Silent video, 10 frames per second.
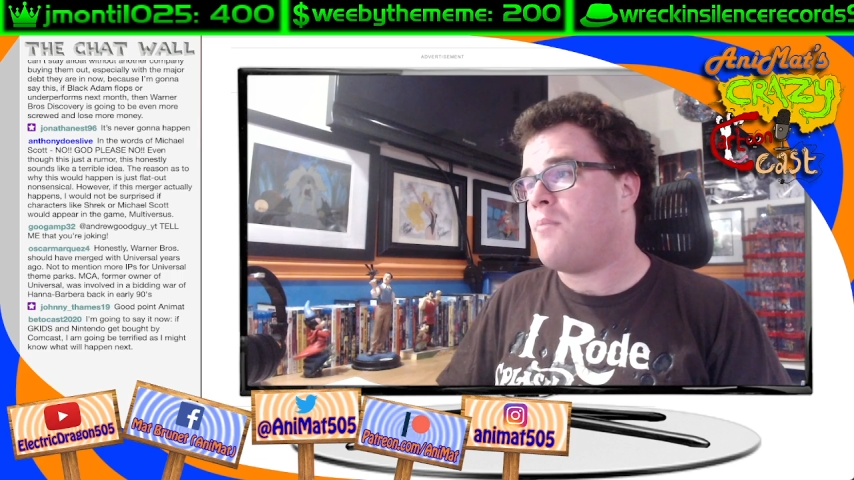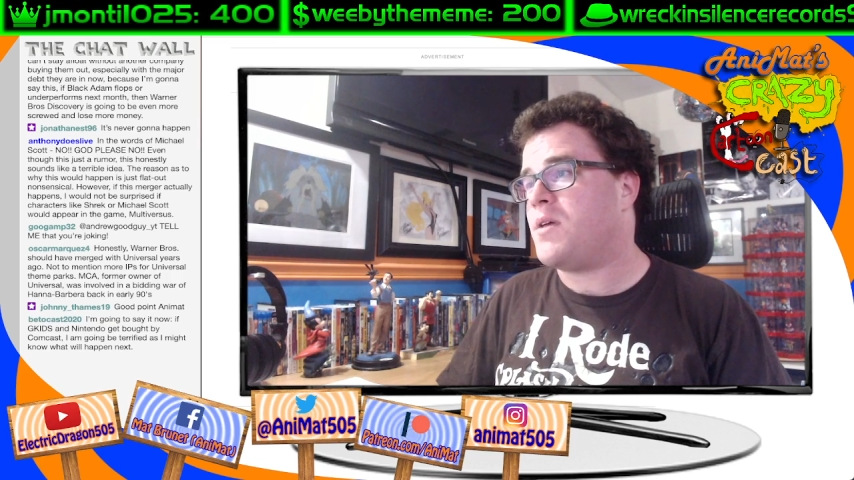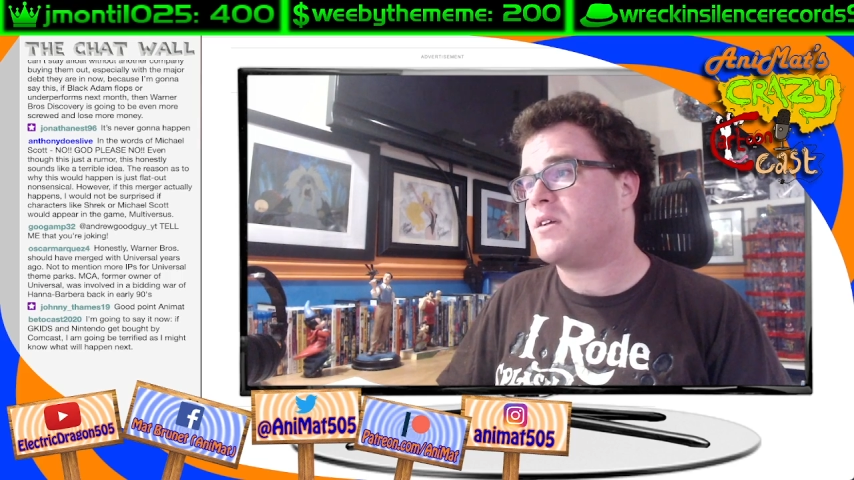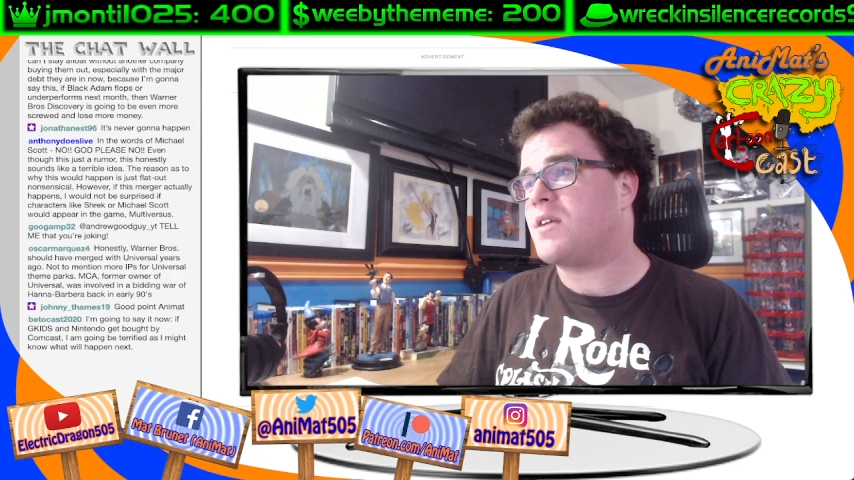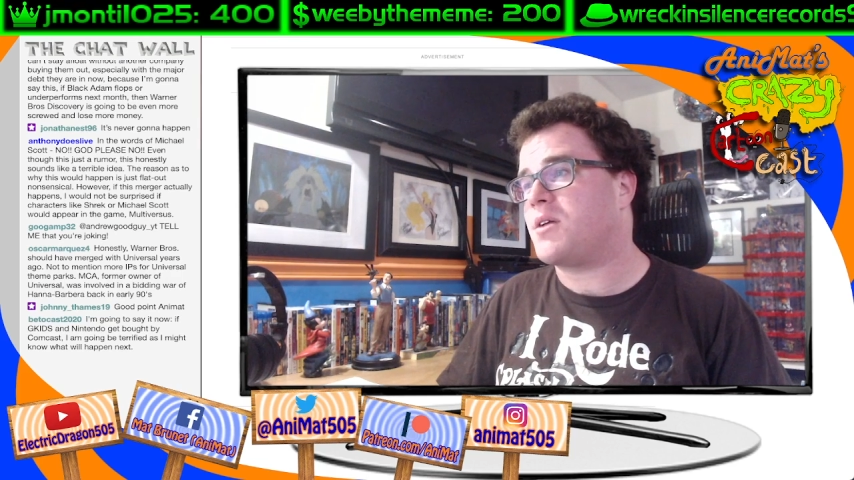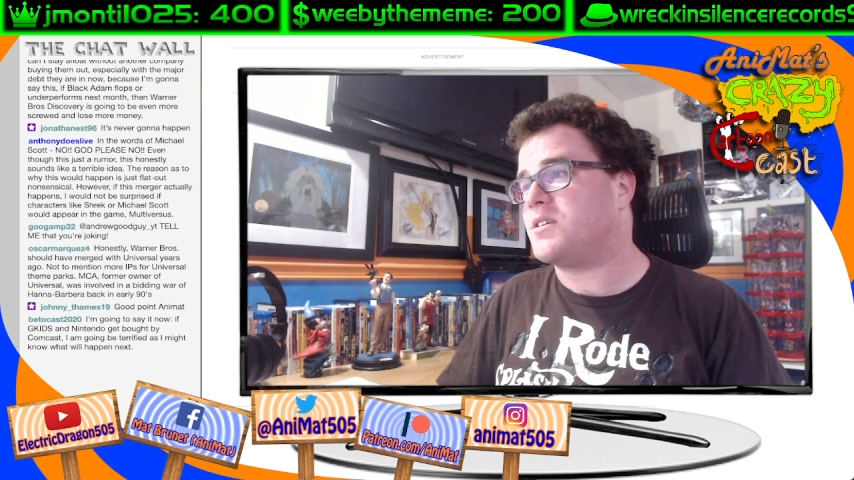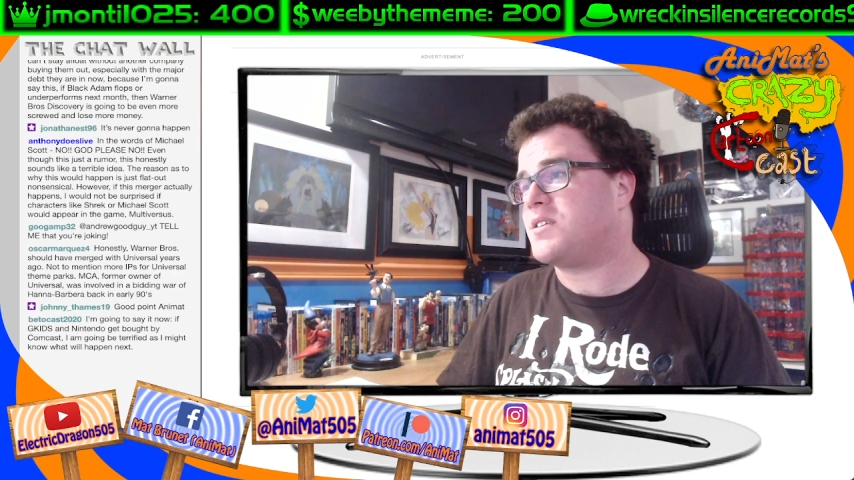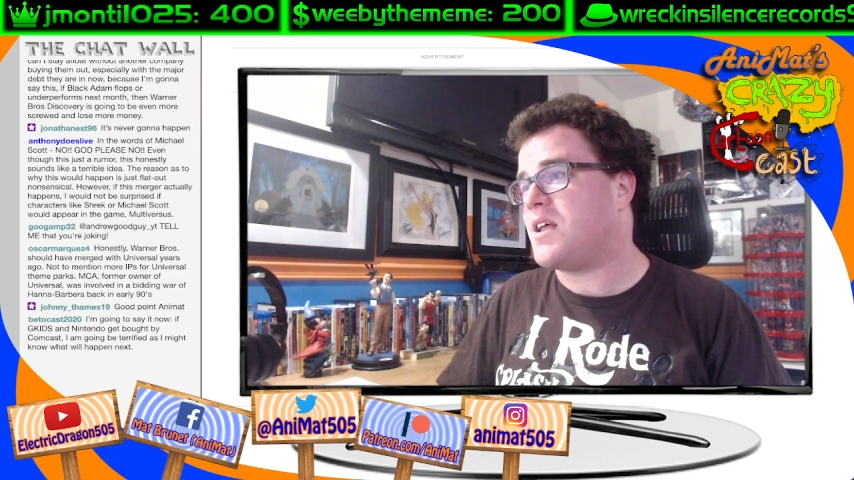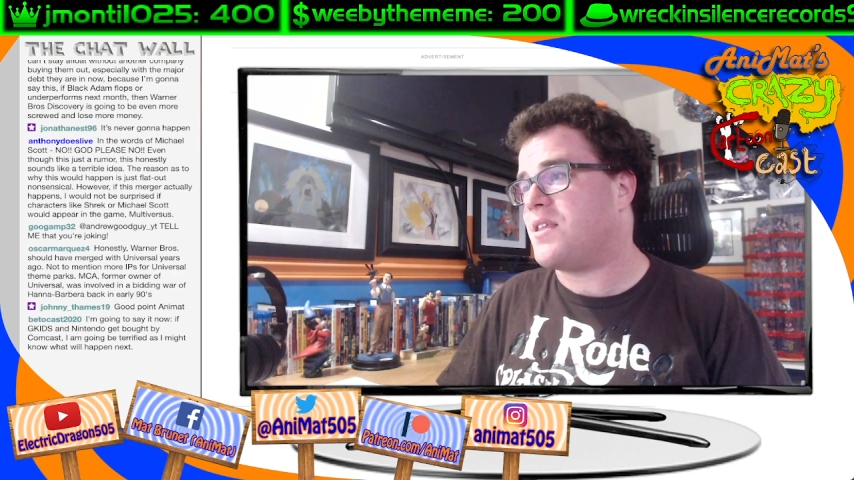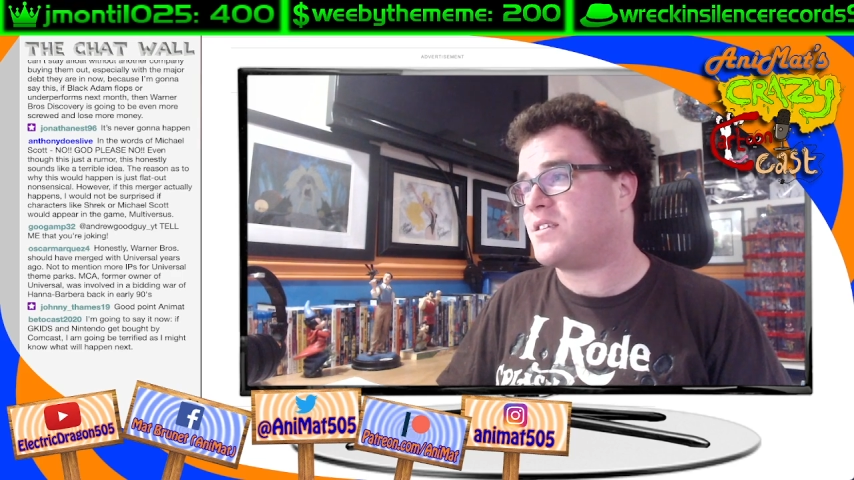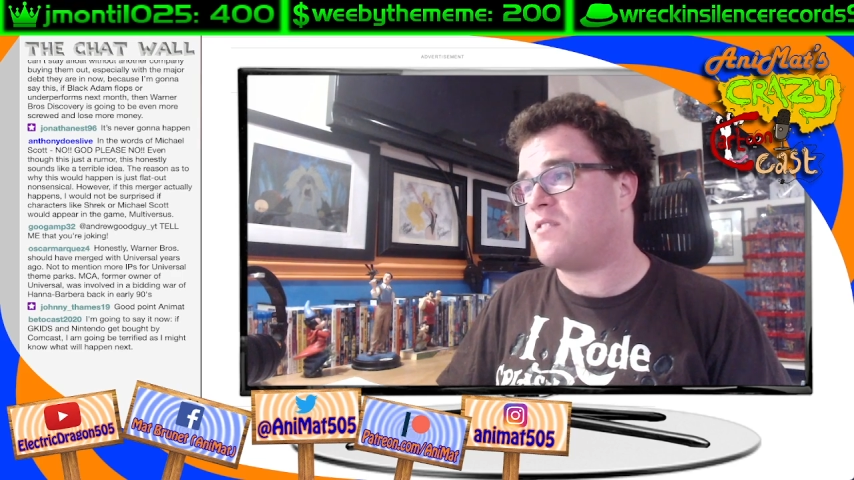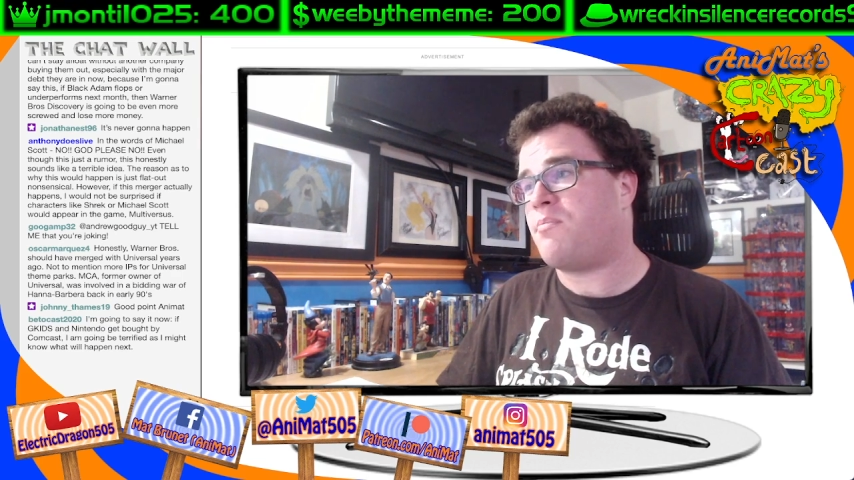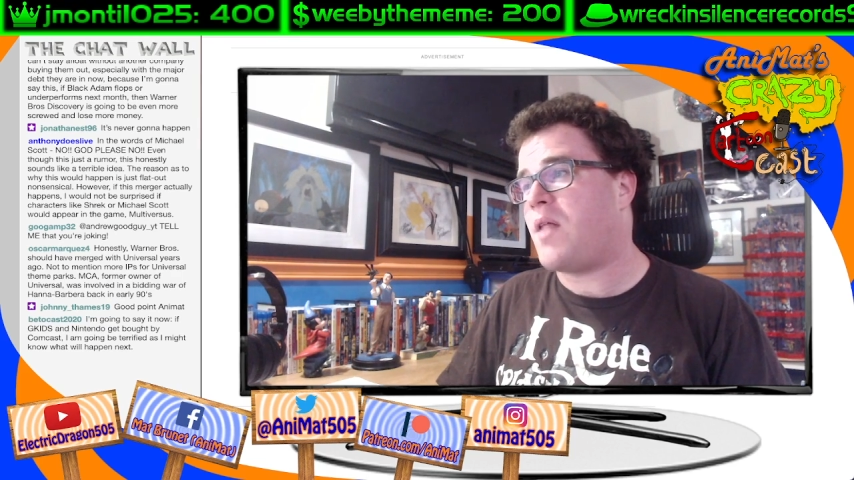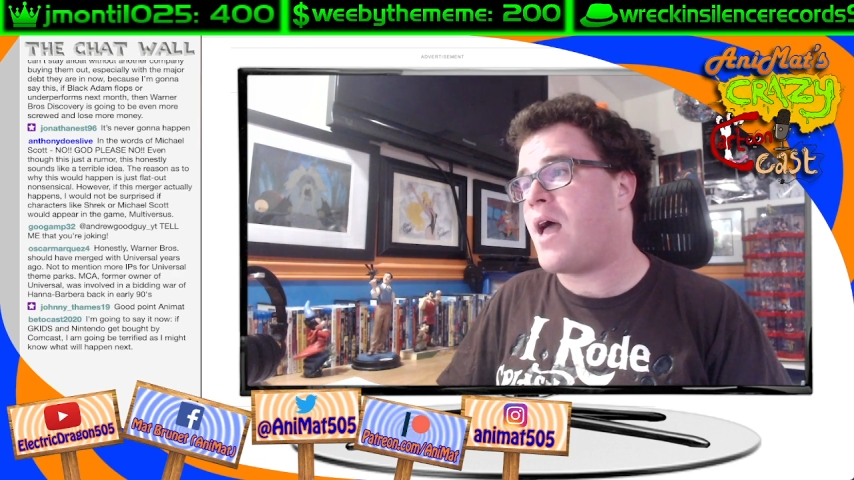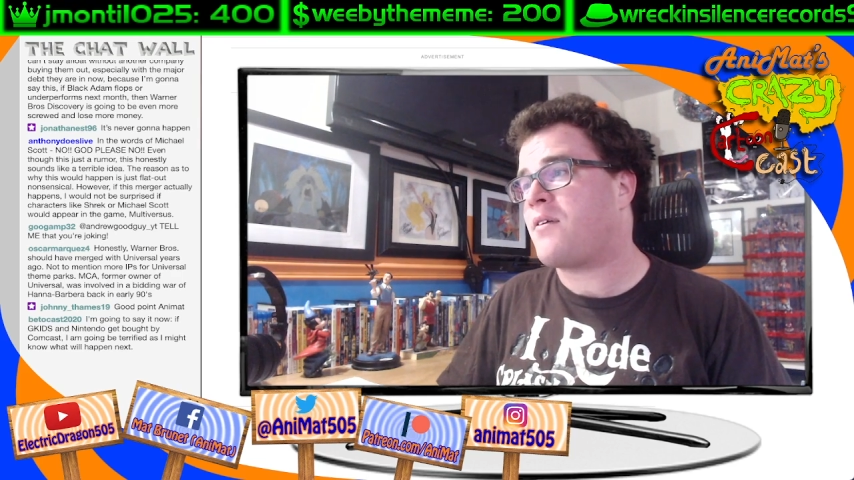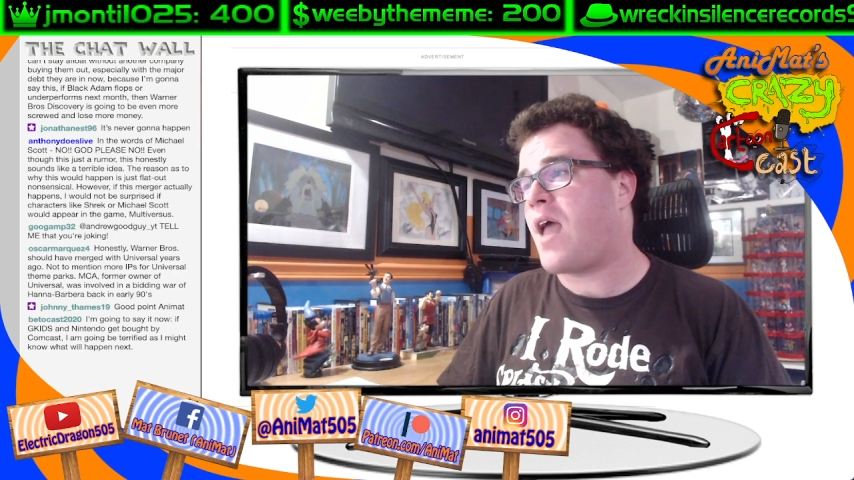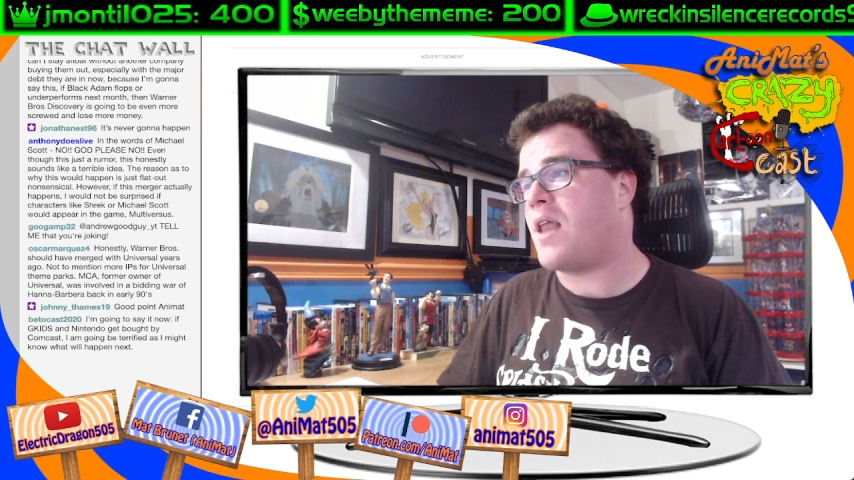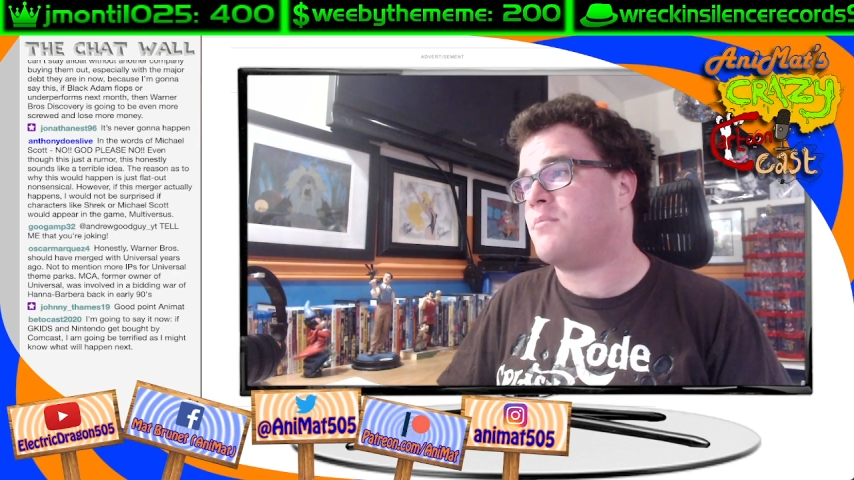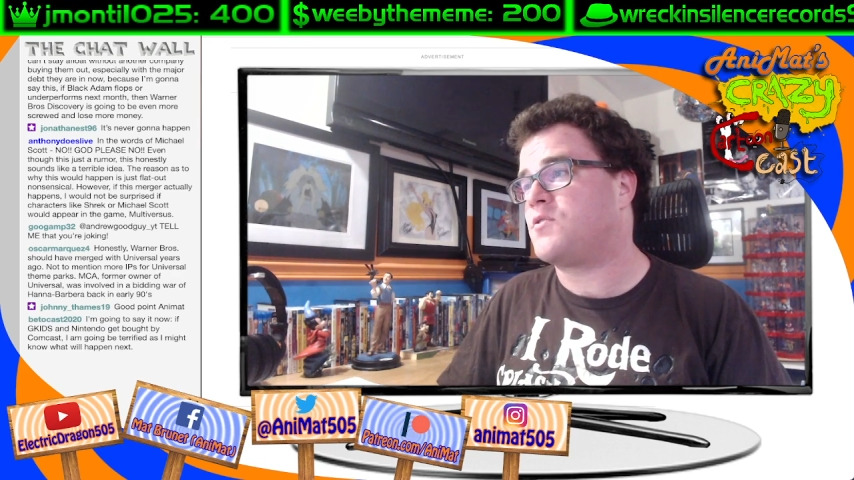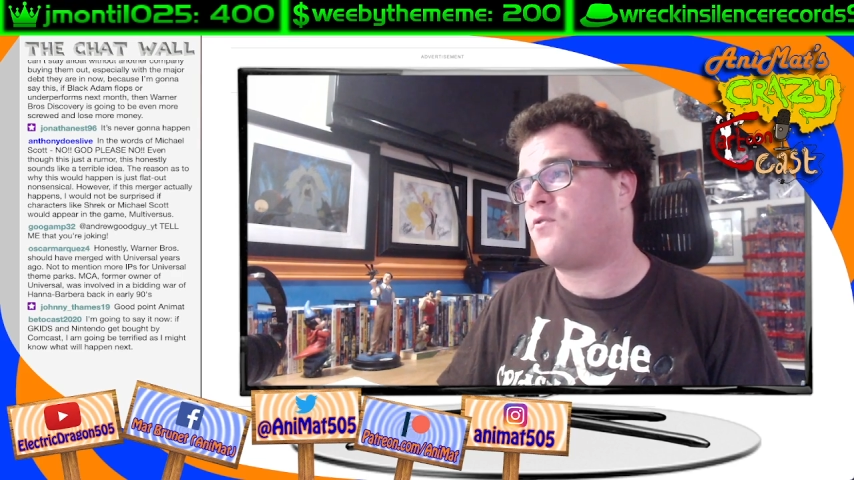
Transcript: Because I'm going to say this, if Black Adam's